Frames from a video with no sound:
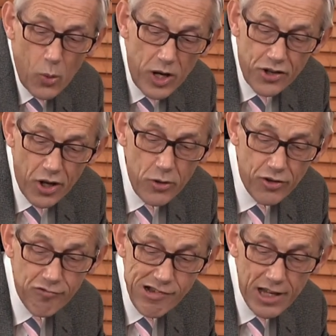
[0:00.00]
We
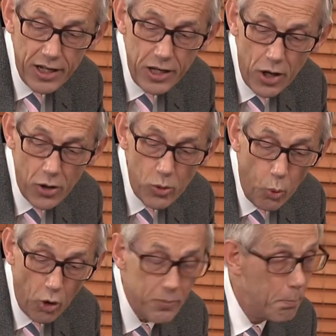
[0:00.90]
don't really know
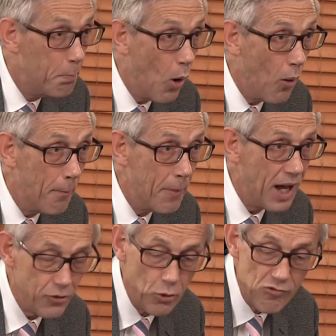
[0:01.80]
what bomb
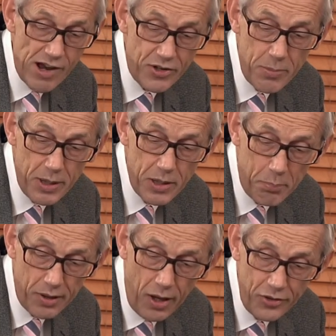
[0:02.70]
has already been
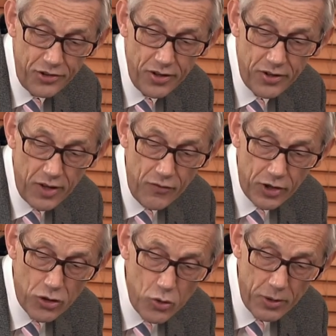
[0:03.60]
planted in the
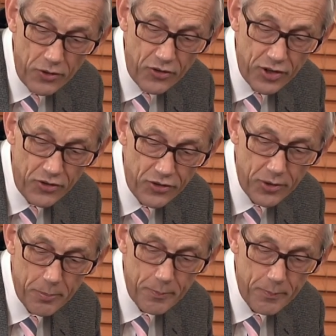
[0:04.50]
human system.